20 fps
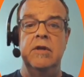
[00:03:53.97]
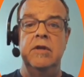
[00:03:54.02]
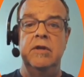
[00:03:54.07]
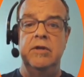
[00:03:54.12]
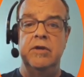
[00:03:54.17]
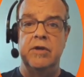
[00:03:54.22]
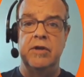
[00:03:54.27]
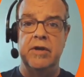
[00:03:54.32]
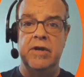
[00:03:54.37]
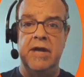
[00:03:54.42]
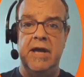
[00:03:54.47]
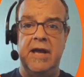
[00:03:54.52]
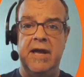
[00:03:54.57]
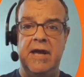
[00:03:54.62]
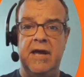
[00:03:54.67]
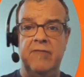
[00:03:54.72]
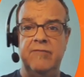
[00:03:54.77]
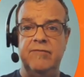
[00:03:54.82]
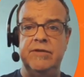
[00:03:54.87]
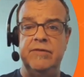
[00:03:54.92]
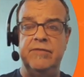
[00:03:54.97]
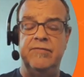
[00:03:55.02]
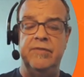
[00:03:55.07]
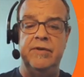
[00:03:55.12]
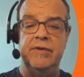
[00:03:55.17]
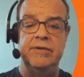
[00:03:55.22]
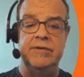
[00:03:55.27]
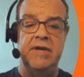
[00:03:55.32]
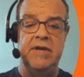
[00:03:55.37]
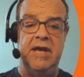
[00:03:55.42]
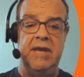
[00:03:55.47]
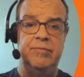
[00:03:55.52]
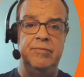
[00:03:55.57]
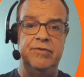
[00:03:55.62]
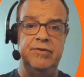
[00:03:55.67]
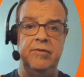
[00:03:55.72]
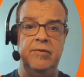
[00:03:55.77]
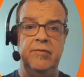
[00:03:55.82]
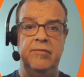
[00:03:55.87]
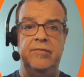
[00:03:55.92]
you're going to have different types
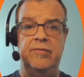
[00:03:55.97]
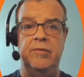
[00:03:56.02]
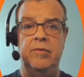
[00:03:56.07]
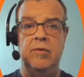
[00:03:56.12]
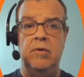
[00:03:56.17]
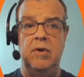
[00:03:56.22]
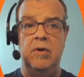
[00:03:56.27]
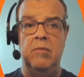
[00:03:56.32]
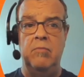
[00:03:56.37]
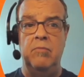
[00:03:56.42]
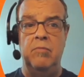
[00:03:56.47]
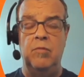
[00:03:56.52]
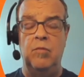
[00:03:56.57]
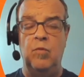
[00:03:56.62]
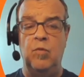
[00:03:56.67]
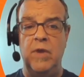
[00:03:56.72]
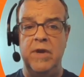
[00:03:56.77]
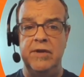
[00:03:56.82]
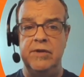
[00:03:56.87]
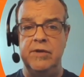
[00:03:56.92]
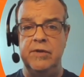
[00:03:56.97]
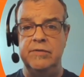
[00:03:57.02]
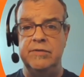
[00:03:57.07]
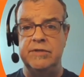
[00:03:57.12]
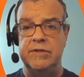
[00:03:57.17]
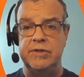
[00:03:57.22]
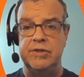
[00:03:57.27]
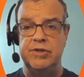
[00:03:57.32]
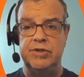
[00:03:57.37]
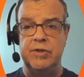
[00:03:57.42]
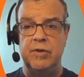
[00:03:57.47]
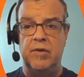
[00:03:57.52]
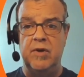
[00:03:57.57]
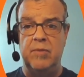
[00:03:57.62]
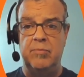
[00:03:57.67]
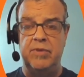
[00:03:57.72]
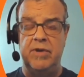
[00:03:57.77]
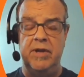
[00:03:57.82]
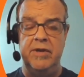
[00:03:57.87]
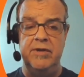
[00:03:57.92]
of windows that show
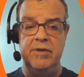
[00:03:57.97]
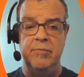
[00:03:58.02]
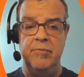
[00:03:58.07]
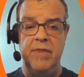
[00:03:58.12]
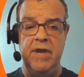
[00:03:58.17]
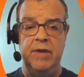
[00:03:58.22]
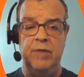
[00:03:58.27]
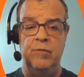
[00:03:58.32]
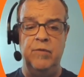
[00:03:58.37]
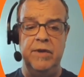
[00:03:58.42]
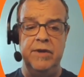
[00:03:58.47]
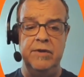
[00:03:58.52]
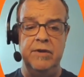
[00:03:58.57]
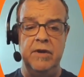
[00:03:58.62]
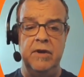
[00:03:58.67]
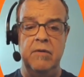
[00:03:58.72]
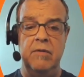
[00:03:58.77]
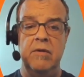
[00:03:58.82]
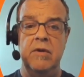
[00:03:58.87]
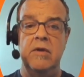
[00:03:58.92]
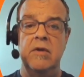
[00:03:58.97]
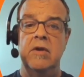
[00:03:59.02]
up in your main window.